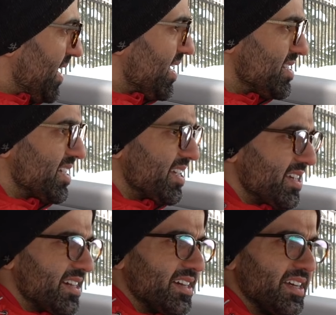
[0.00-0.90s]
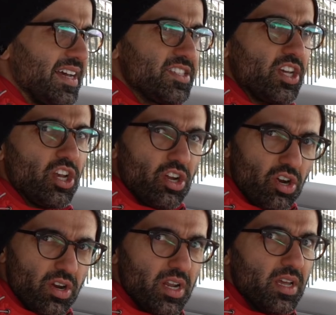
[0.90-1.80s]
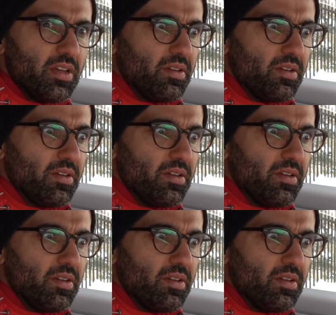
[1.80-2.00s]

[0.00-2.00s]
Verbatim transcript: as I, uh, as I learn